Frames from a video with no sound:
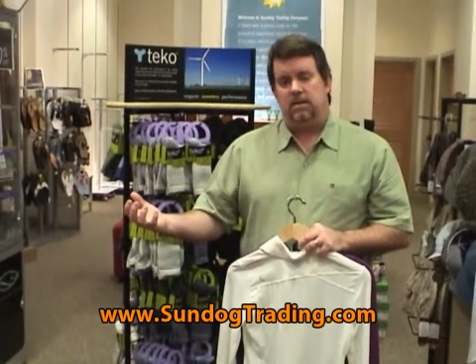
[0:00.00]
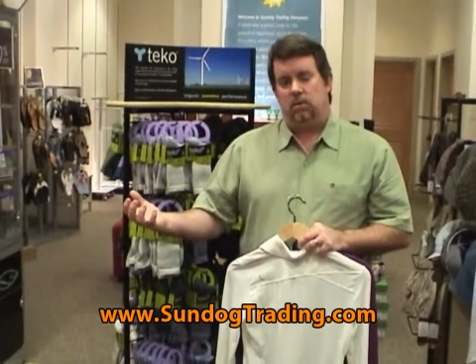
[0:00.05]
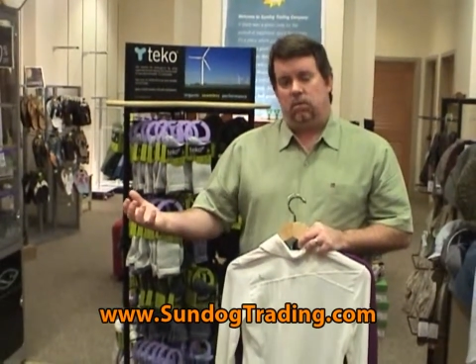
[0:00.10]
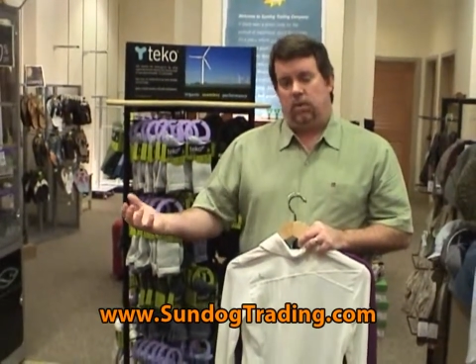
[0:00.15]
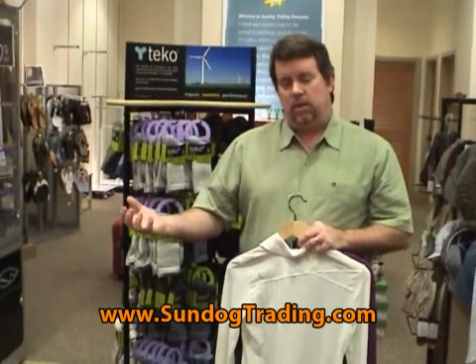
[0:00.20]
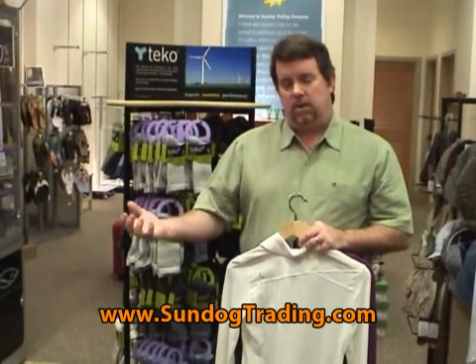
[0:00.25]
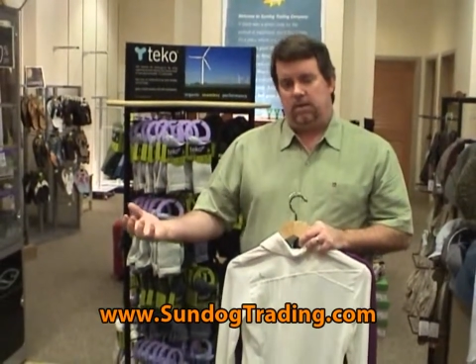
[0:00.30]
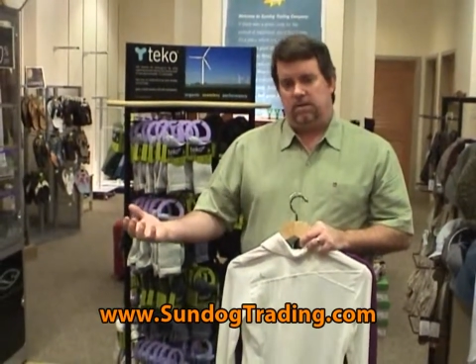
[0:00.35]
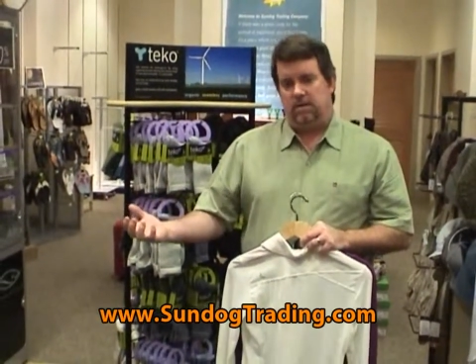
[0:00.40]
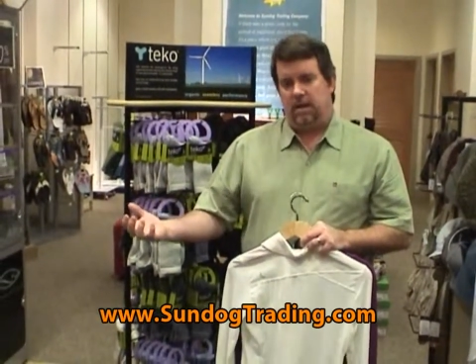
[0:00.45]
in the
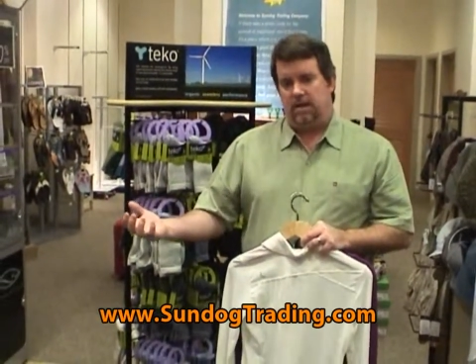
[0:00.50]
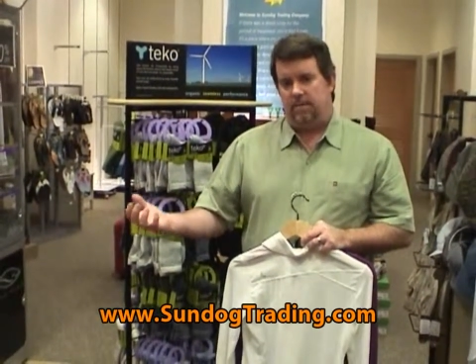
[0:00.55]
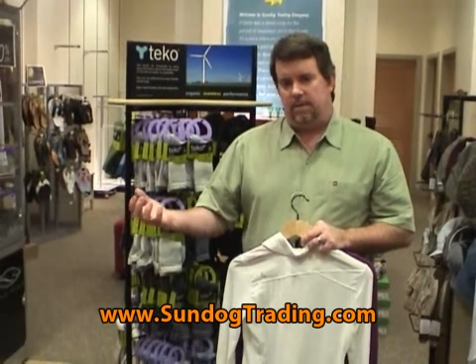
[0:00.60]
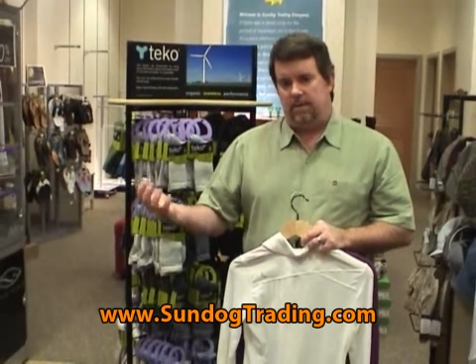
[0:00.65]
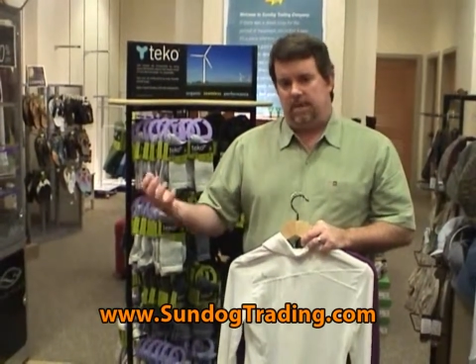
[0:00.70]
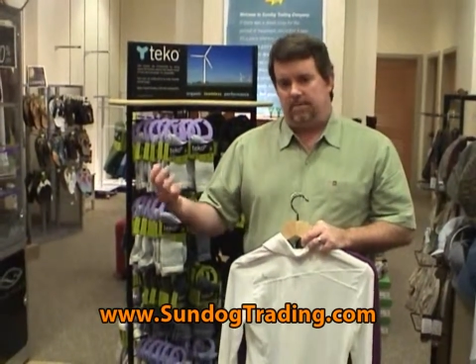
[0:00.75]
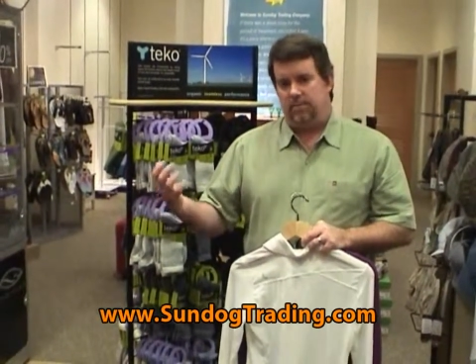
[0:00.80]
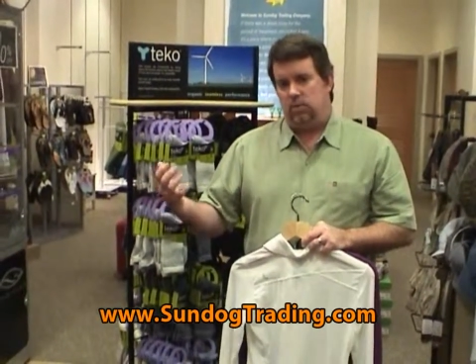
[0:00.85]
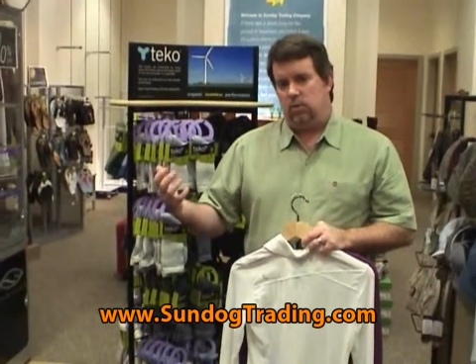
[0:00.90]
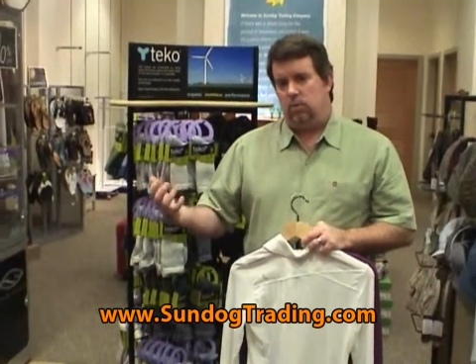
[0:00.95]
wintertime
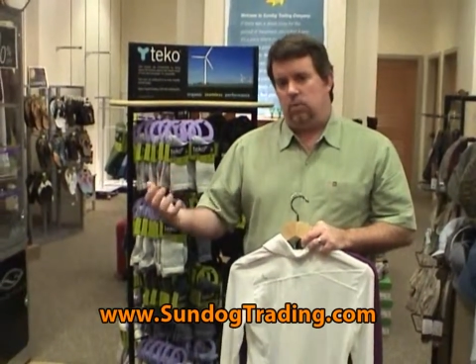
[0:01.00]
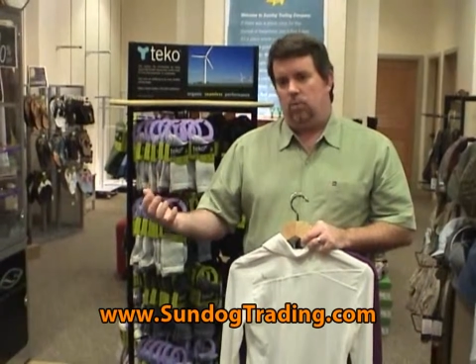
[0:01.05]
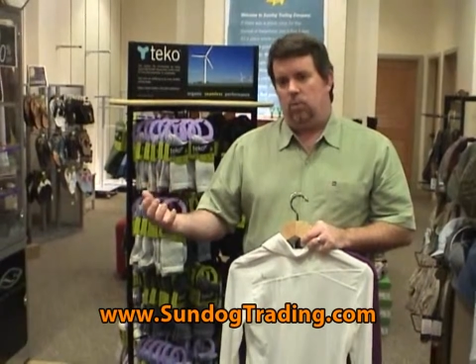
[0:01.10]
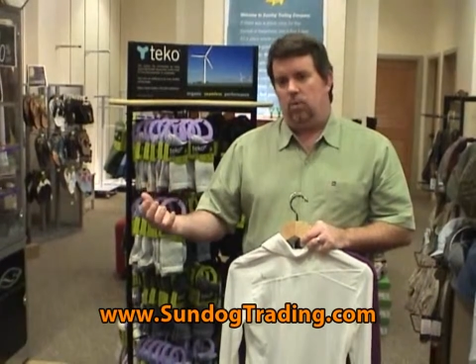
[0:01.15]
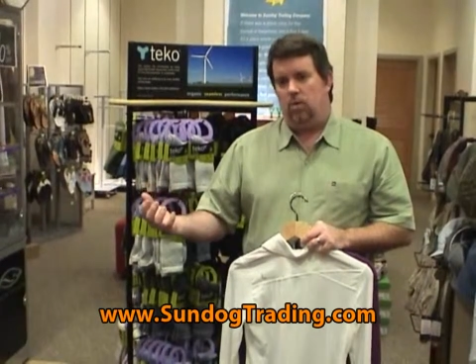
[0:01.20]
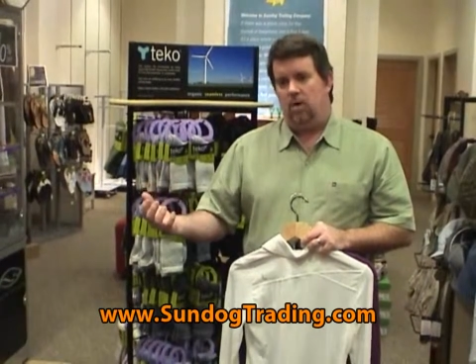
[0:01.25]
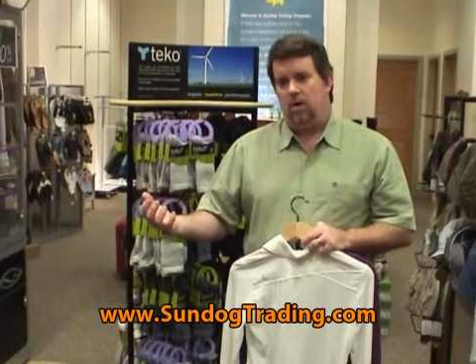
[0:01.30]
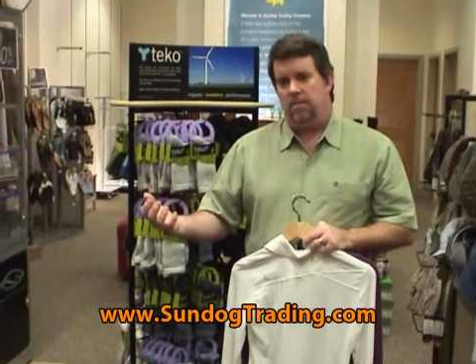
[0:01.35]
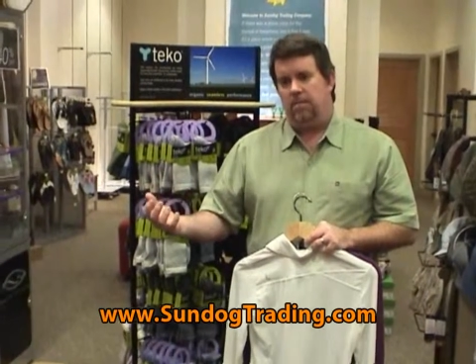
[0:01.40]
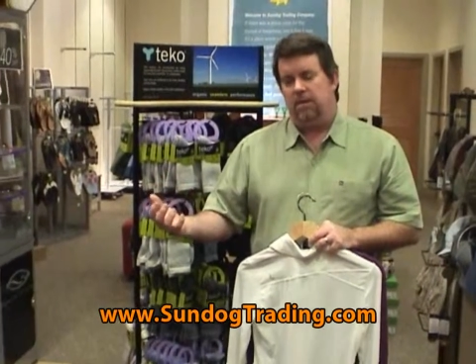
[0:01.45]
and keep you
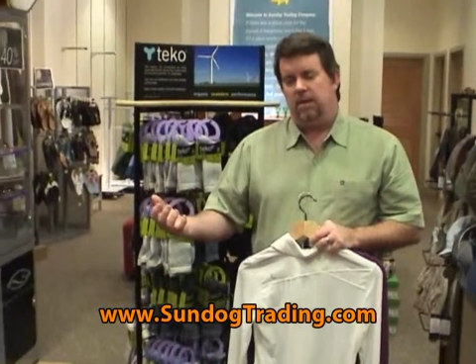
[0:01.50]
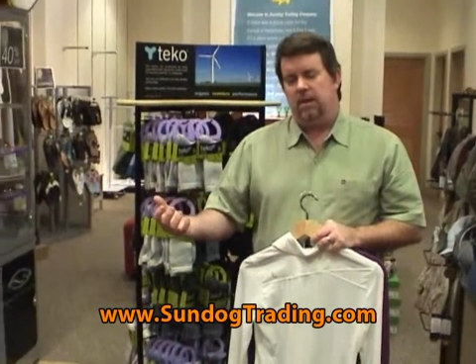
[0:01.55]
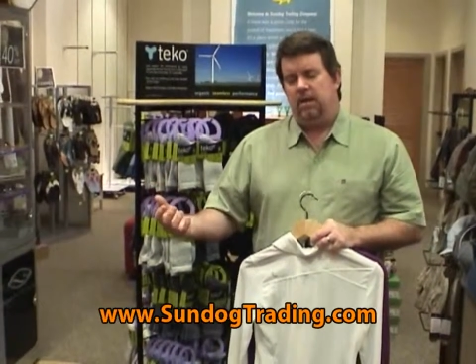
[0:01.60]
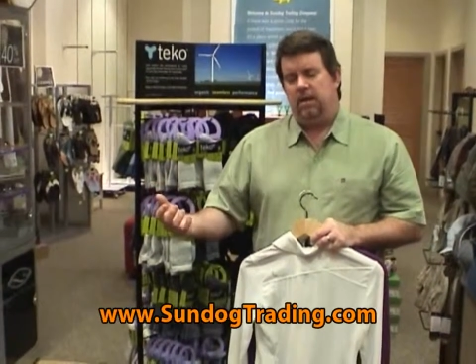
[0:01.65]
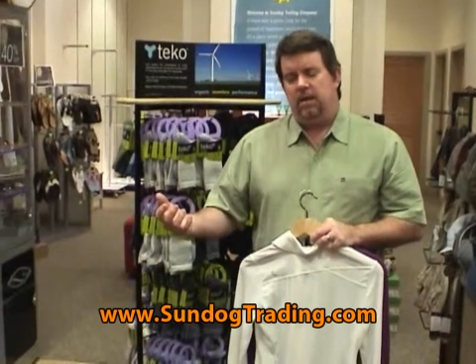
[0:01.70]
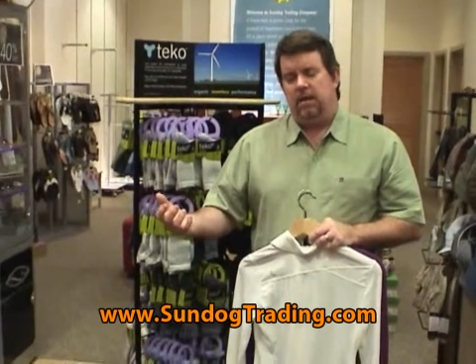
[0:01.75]
warm,